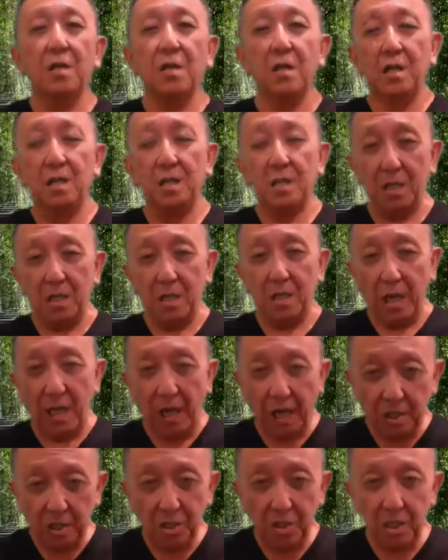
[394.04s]
the
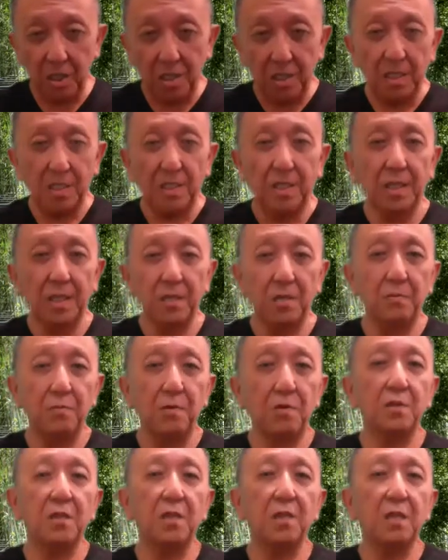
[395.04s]
energy is inside your
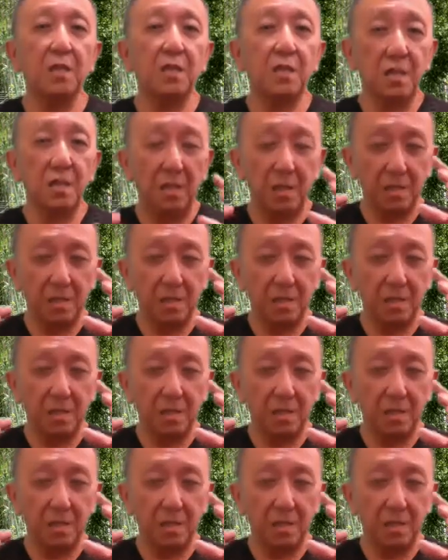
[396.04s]
body.